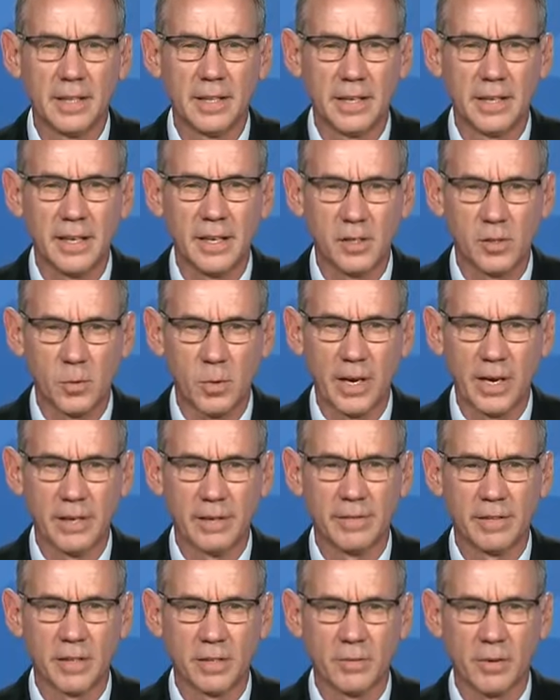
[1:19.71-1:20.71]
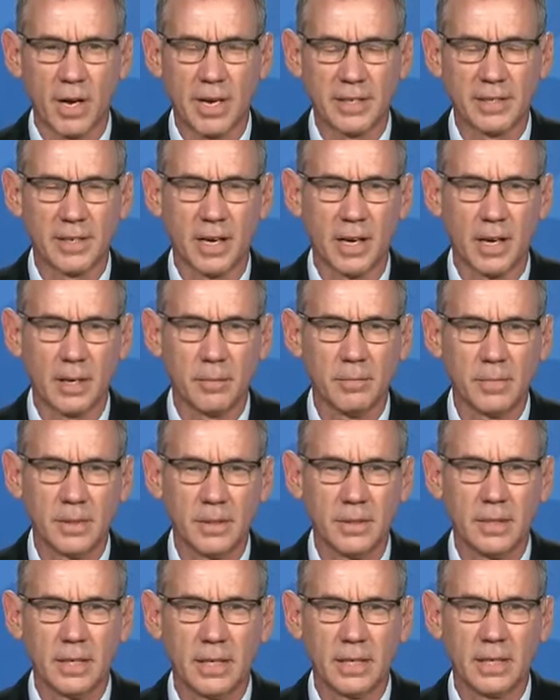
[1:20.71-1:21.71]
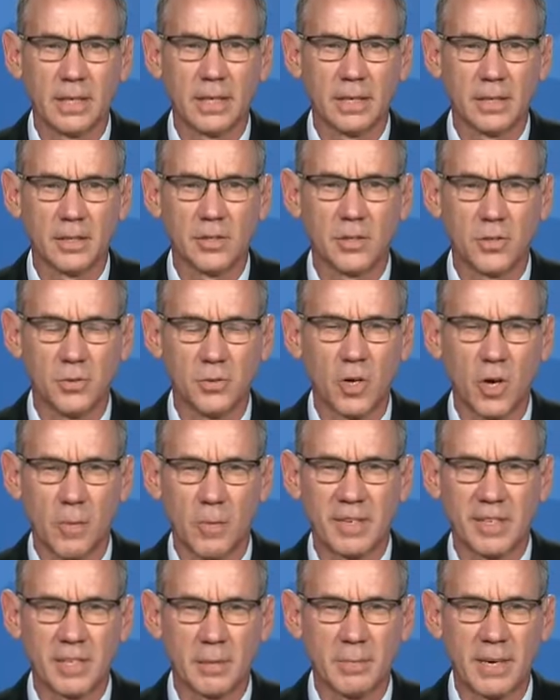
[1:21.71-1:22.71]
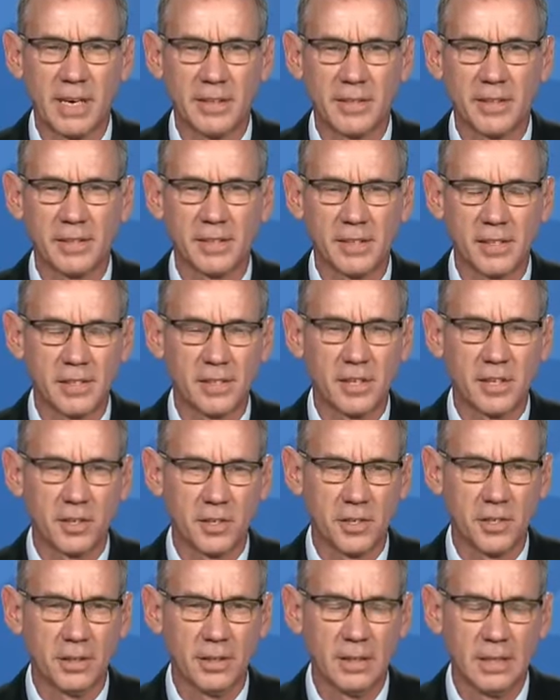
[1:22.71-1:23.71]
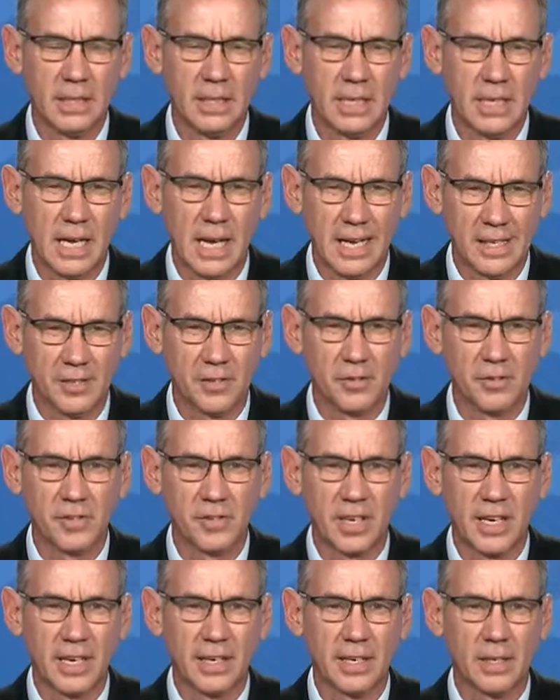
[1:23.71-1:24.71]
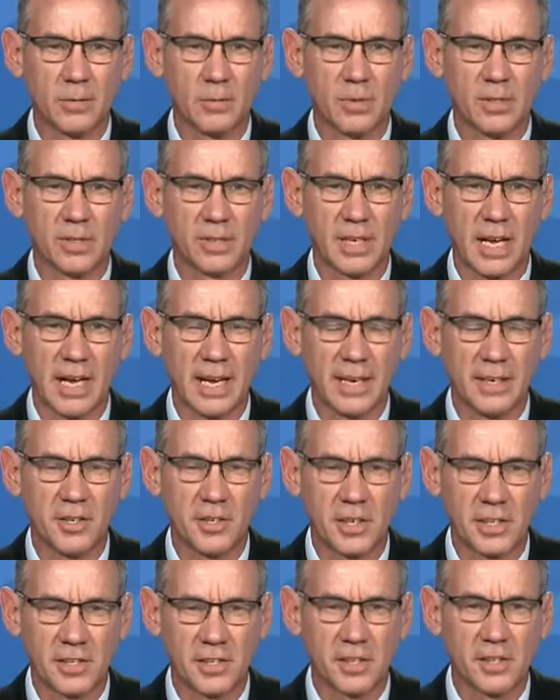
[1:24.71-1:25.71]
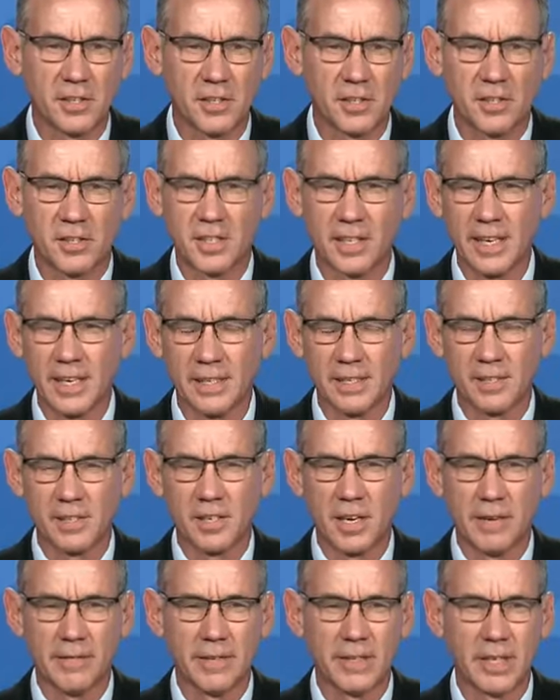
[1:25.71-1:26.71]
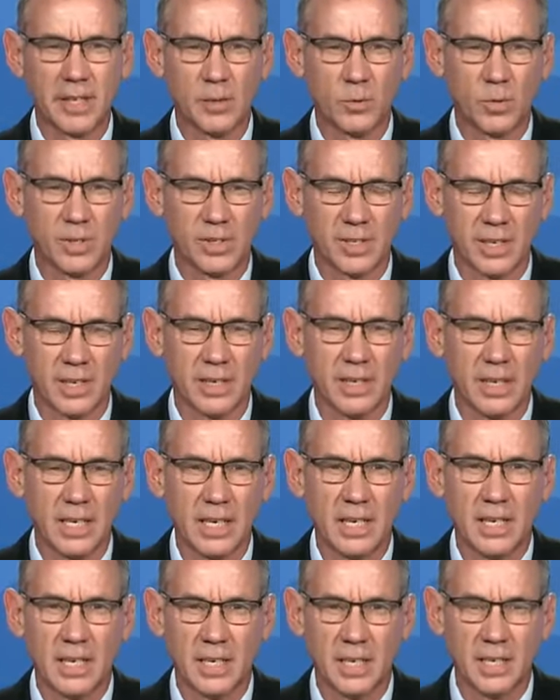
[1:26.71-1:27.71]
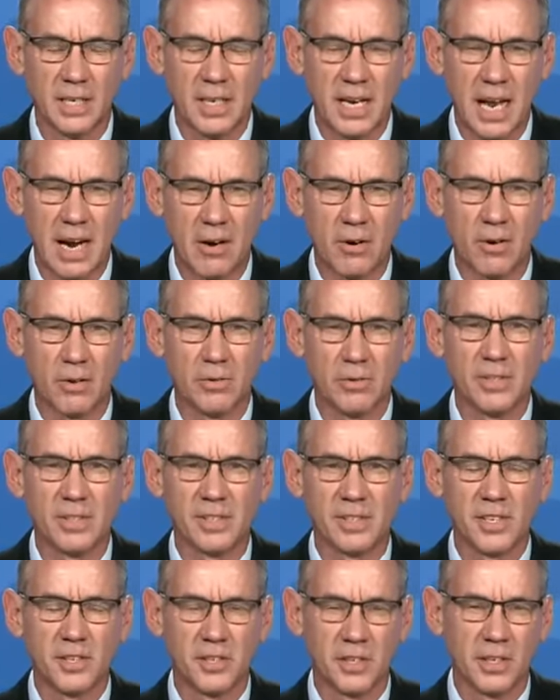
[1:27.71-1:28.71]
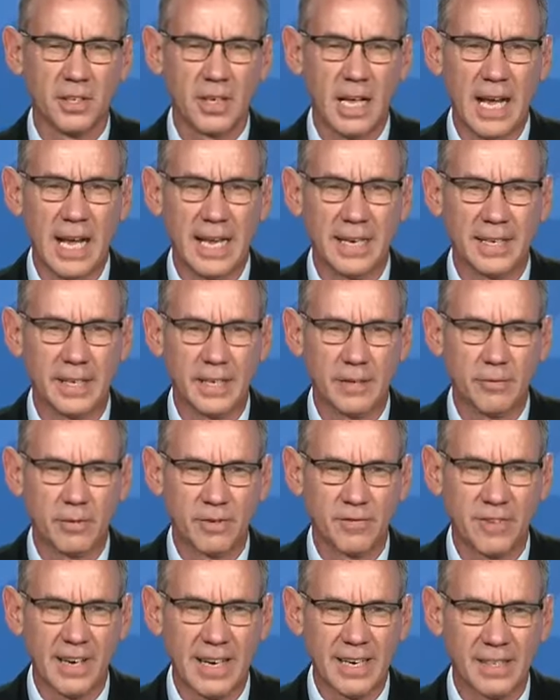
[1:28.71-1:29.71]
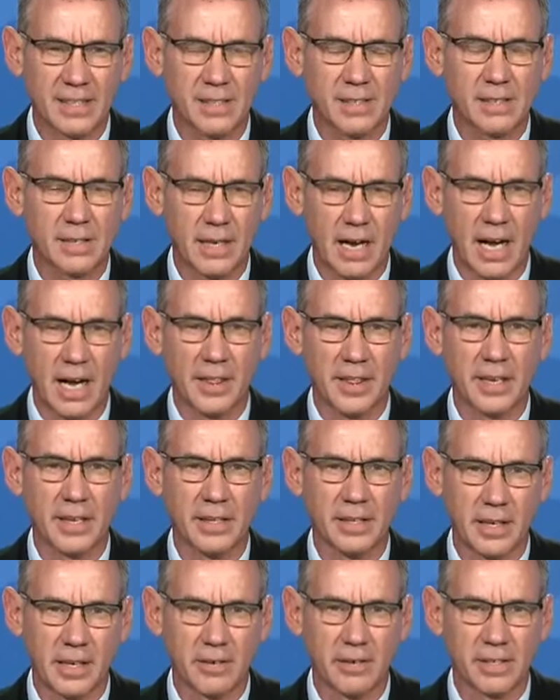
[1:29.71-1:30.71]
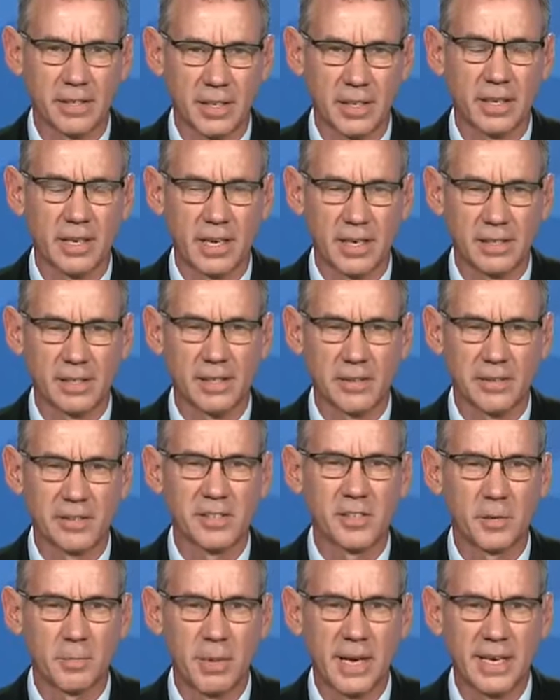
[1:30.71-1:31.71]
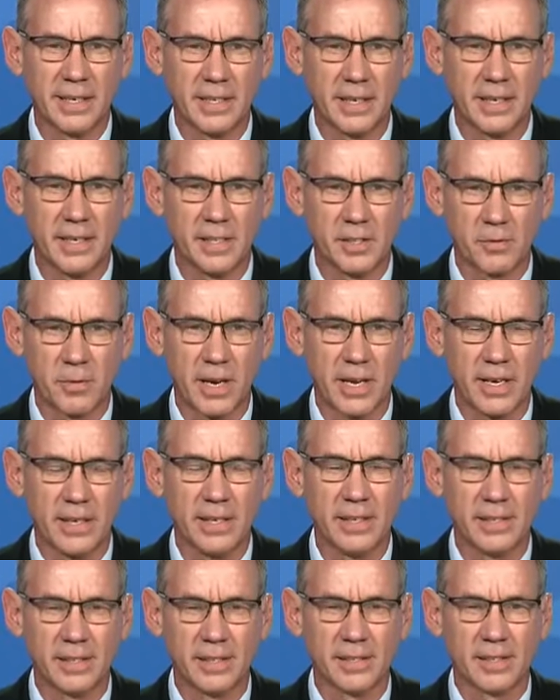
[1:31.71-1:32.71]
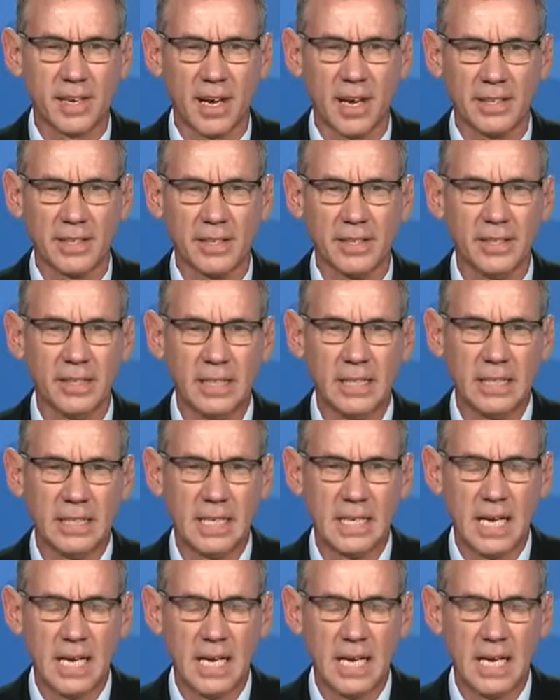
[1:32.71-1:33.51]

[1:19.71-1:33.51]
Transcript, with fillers: I think he's waiting for the right time uh, to comment about this decision. As you said, it was eight justices against seven. It was a narrow decision, and it reflects, I think, there is a, a serious debate in Israeli society